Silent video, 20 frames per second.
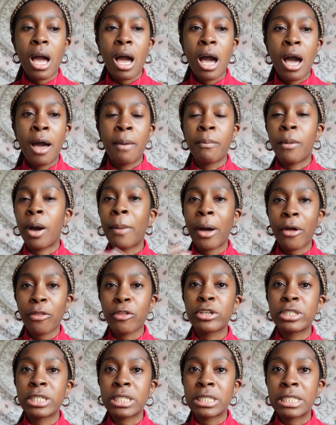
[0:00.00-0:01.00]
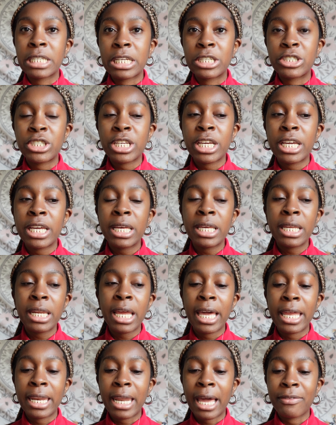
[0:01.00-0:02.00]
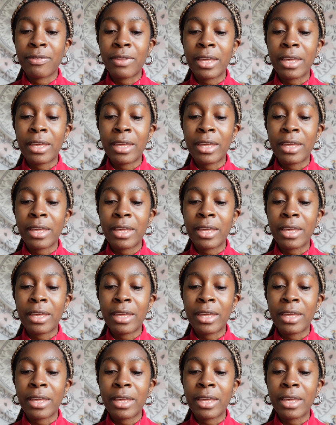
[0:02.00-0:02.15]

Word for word: um, about their decision. And I